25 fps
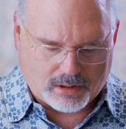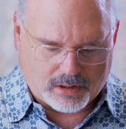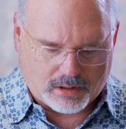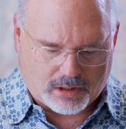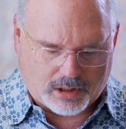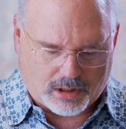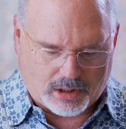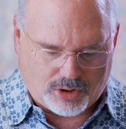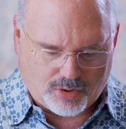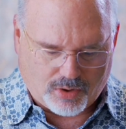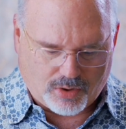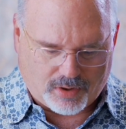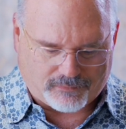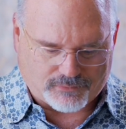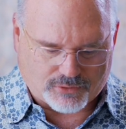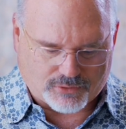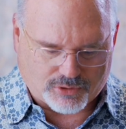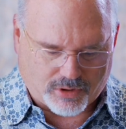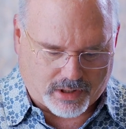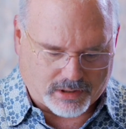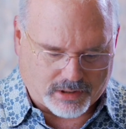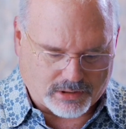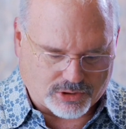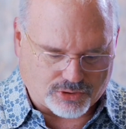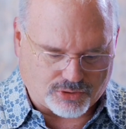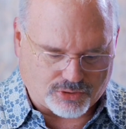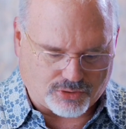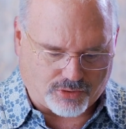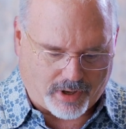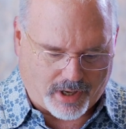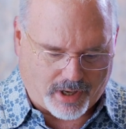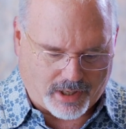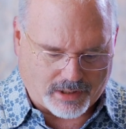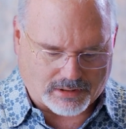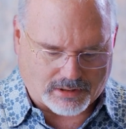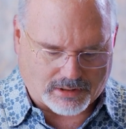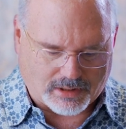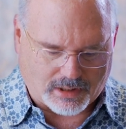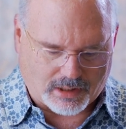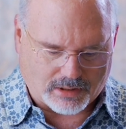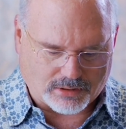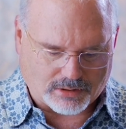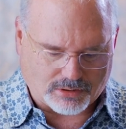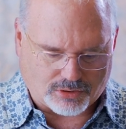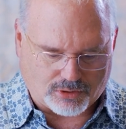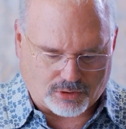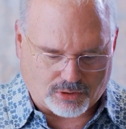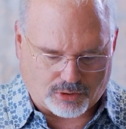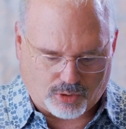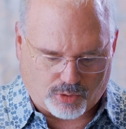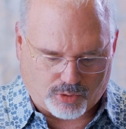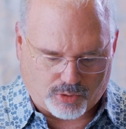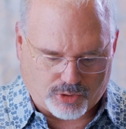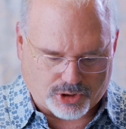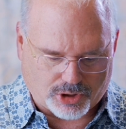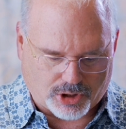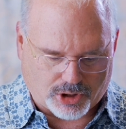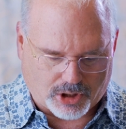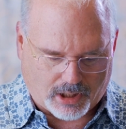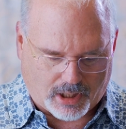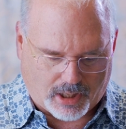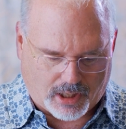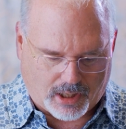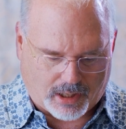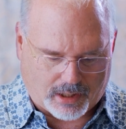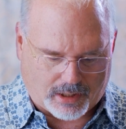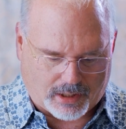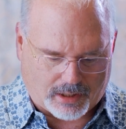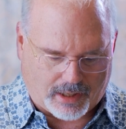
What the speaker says: that you have transgressed against the Lord your God,